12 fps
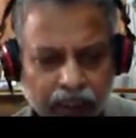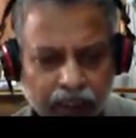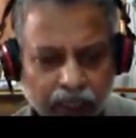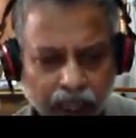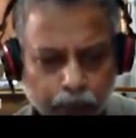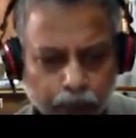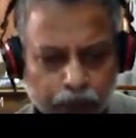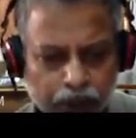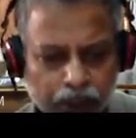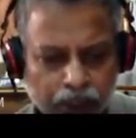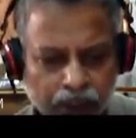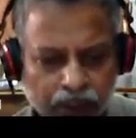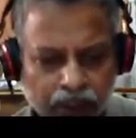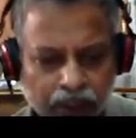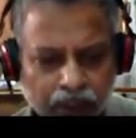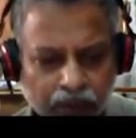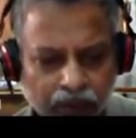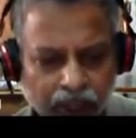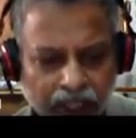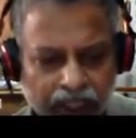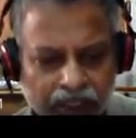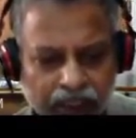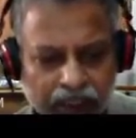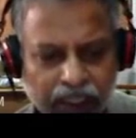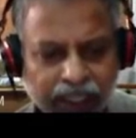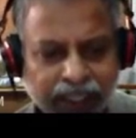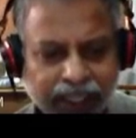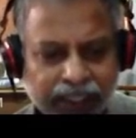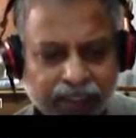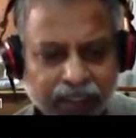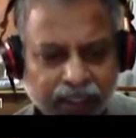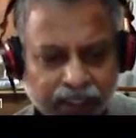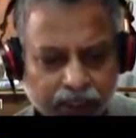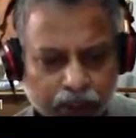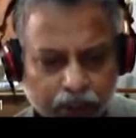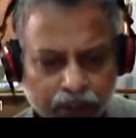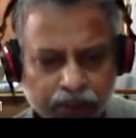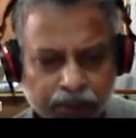the arm position, velocity and acceleration.